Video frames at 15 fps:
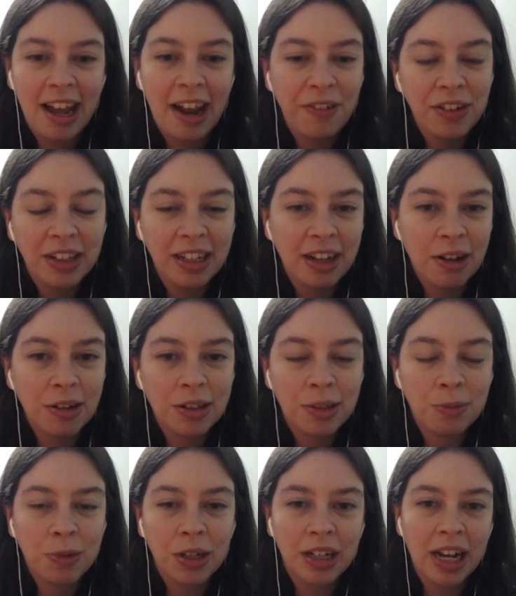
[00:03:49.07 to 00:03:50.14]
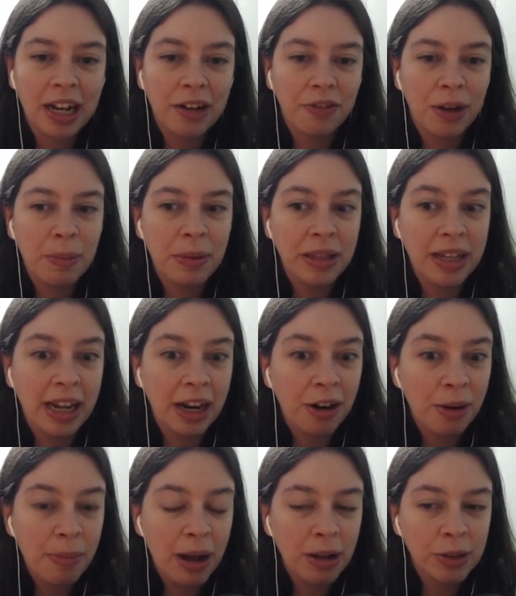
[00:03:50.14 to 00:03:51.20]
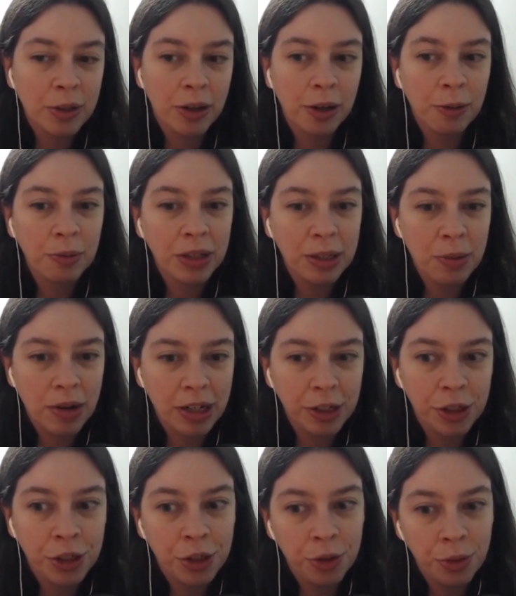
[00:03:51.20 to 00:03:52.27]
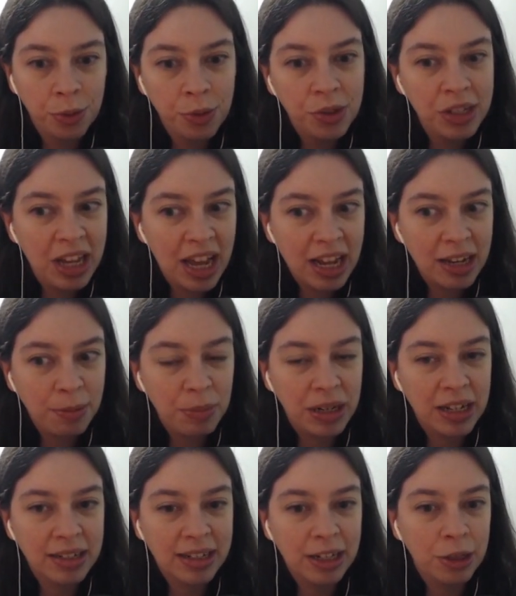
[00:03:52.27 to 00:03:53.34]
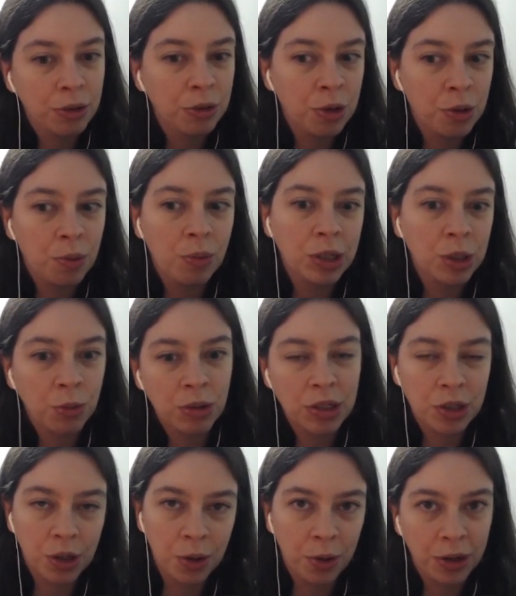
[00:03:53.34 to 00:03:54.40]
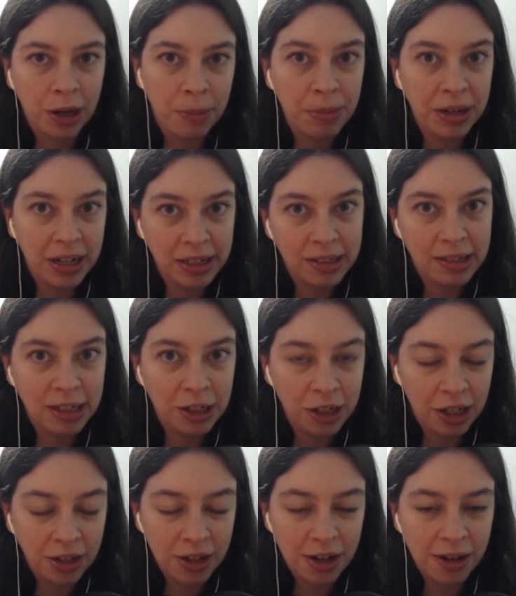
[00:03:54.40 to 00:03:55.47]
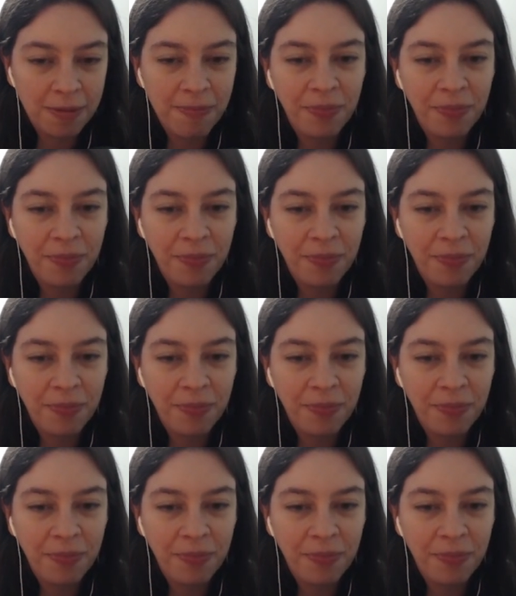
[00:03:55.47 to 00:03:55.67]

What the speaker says: Everything else we're kind of up in the air about, so I don't really want to choose yet because I don't know which ones are going up against each other.